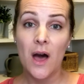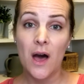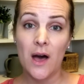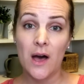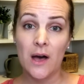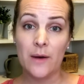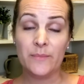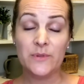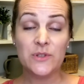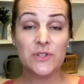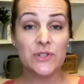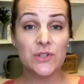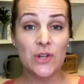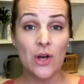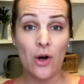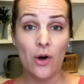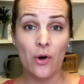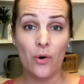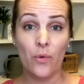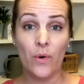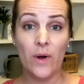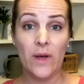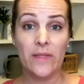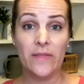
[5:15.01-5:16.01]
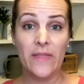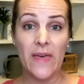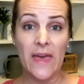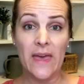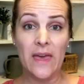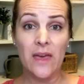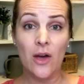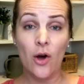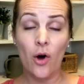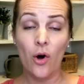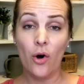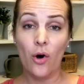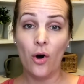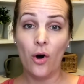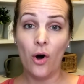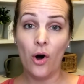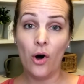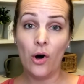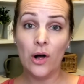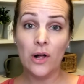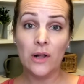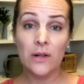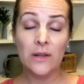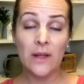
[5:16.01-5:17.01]
Um, so they
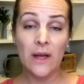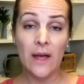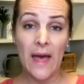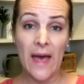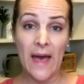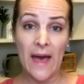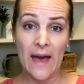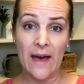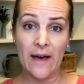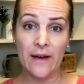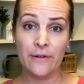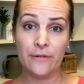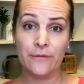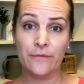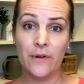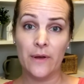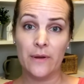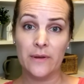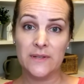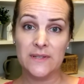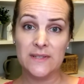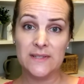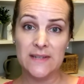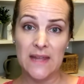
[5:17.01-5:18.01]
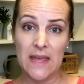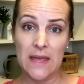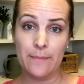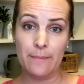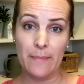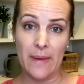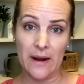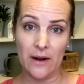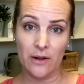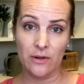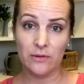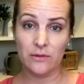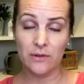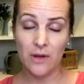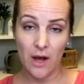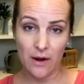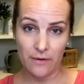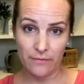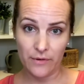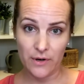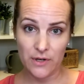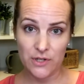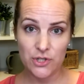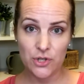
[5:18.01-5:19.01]
all have state medical
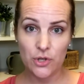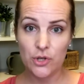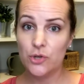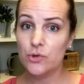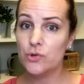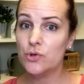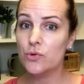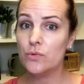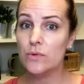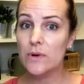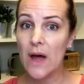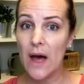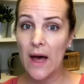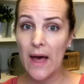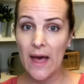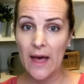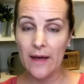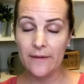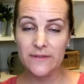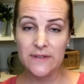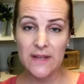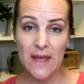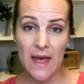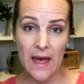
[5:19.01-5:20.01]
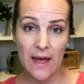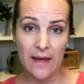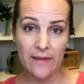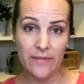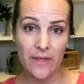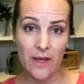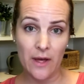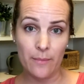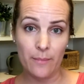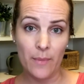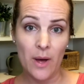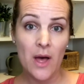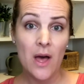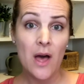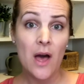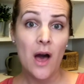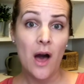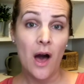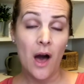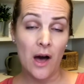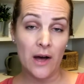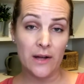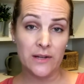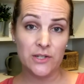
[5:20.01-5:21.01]
coverage. So you do not have to add them
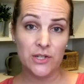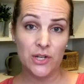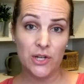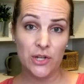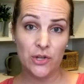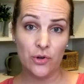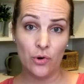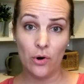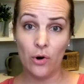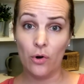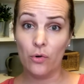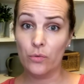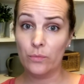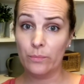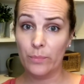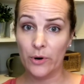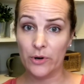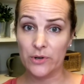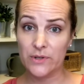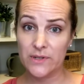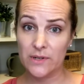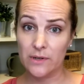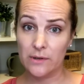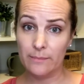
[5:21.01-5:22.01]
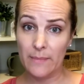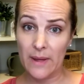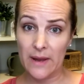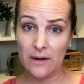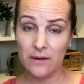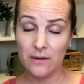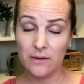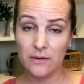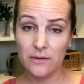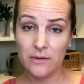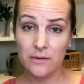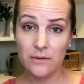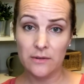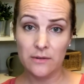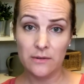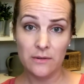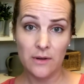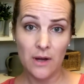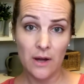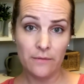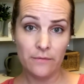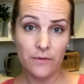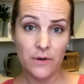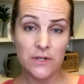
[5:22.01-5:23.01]
onto your own personal medical
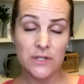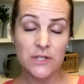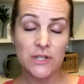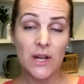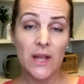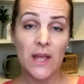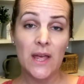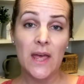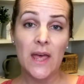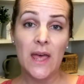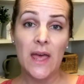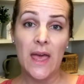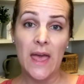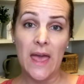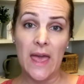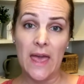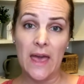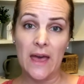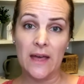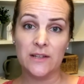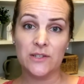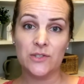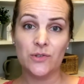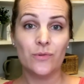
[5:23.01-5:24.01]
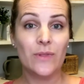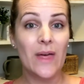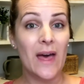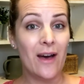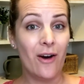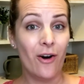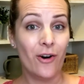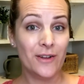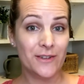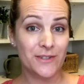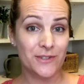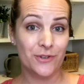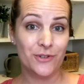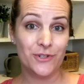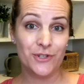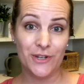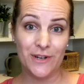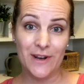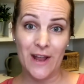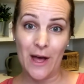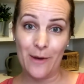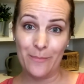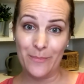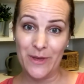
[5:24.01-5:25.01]
coverage. And so that also
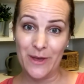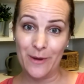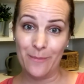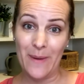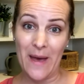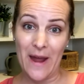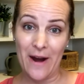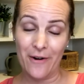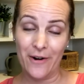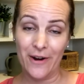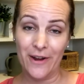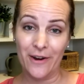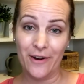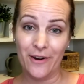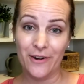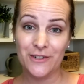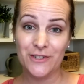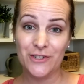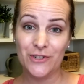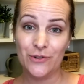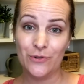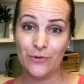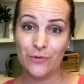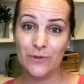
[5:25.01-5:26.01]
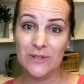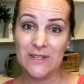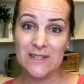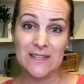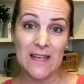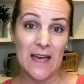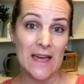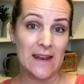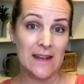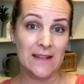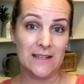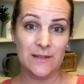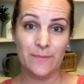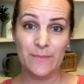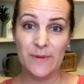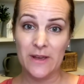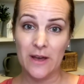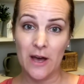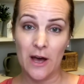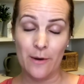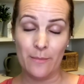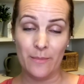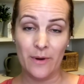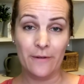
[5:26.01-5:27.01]
should not be a barrier to deciding to
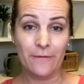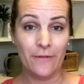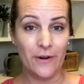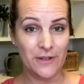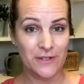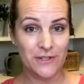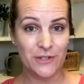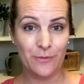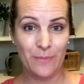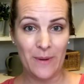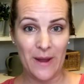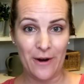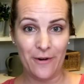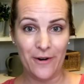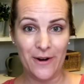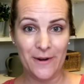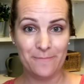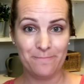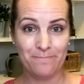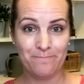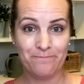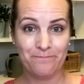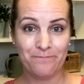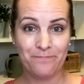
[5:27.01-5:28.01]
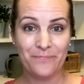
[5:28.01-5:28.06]
become a foster parent.